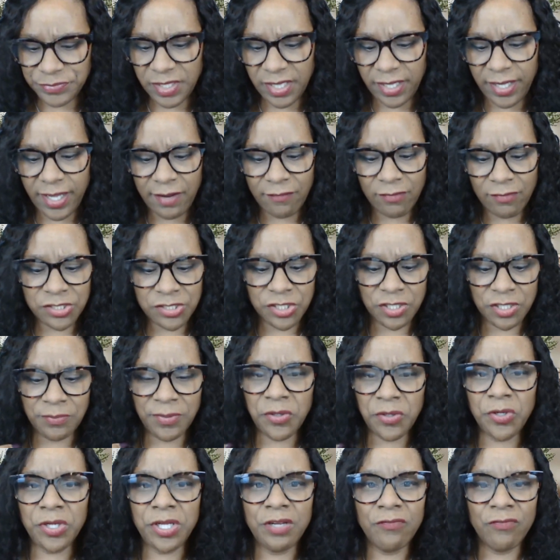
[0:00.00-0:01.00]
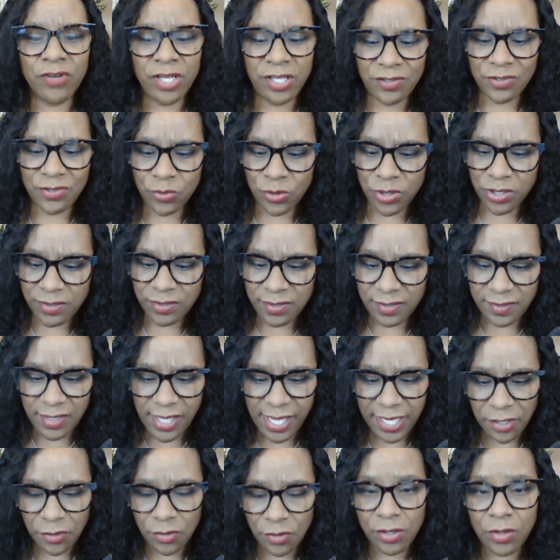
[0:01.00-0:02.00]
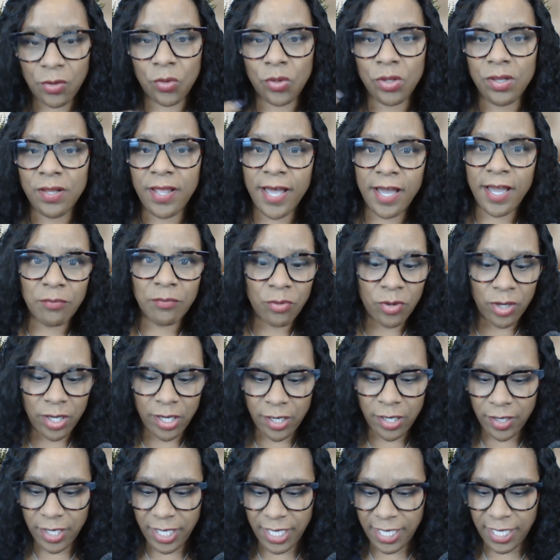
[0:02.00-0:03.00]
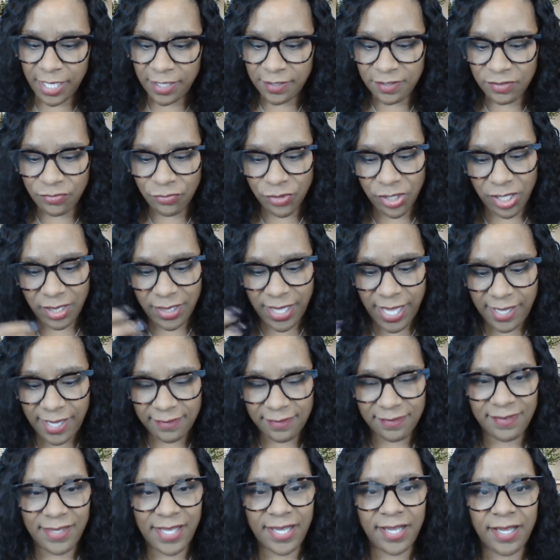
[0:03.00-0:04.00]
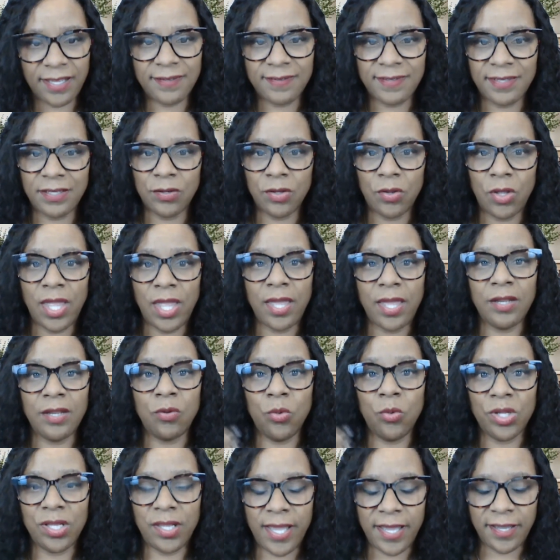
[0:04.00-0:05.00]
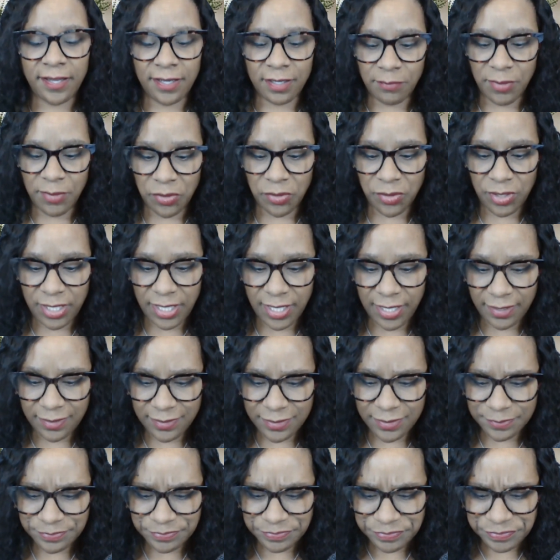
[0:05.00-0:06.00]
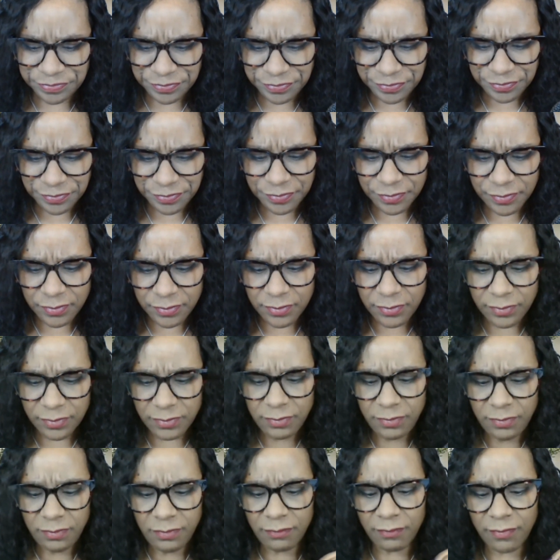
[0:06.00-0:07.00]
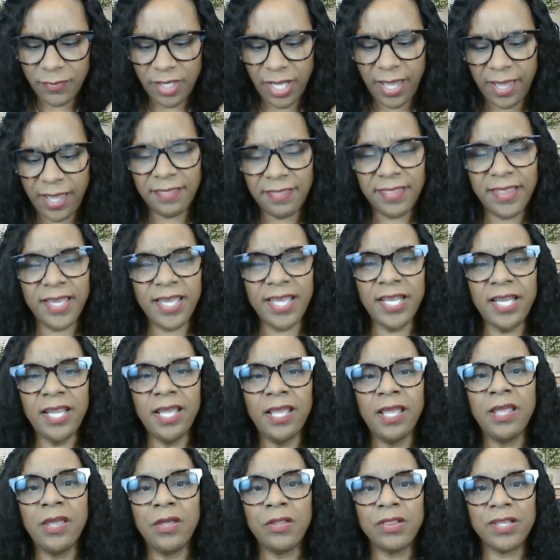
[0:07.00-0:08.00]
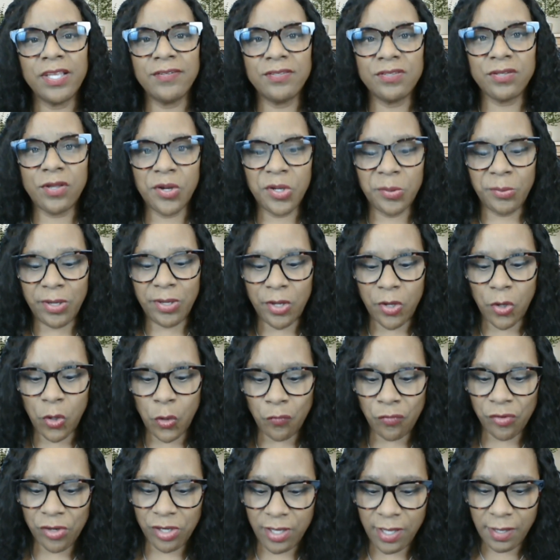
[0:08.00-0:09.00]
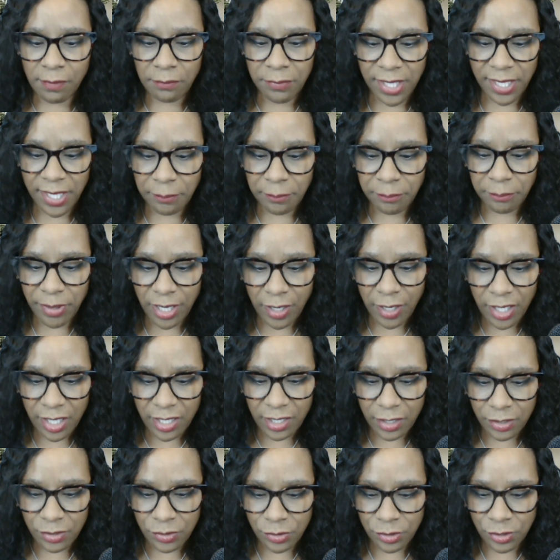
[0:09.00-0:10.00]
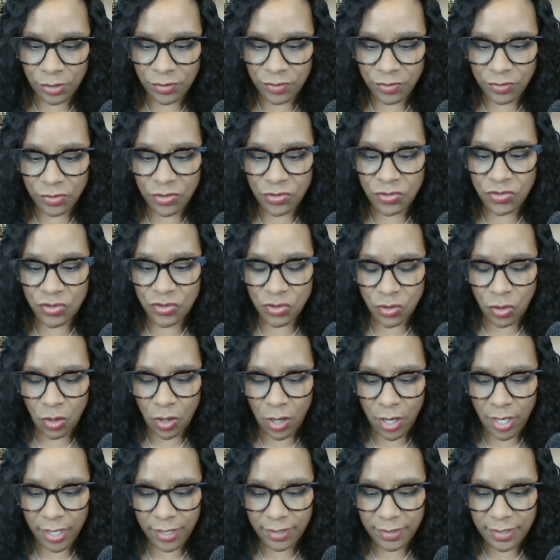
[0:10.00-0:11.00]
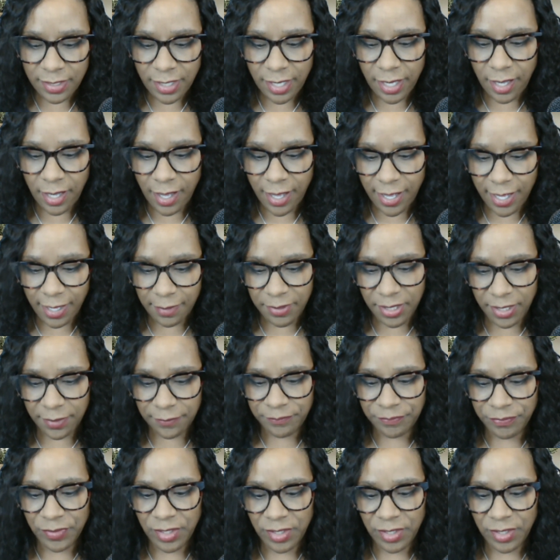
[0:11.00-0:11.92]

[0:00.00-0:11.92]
Leverage community resources like your local libraries, free classes, like I said, in online communities. And then let's talk about overcoming barriers to start a hobby.